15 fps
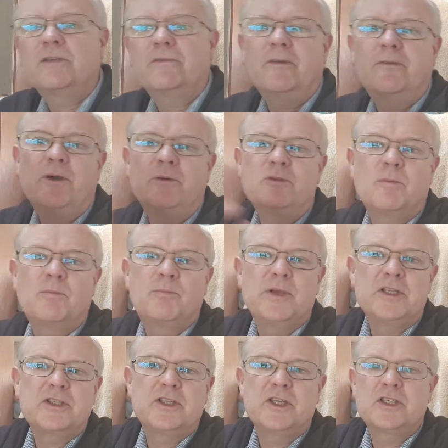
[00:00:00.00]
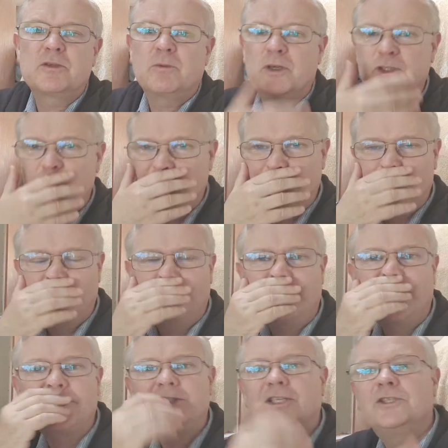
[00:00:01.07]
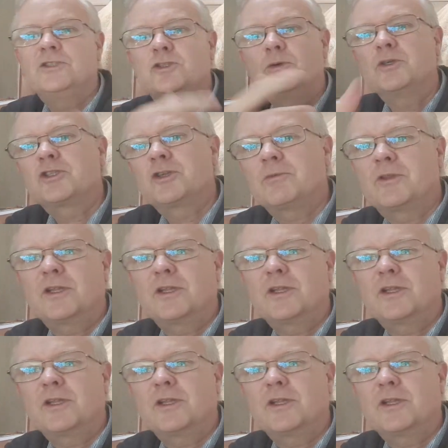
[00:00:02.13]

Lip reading: If I found a business which I would invest in doing something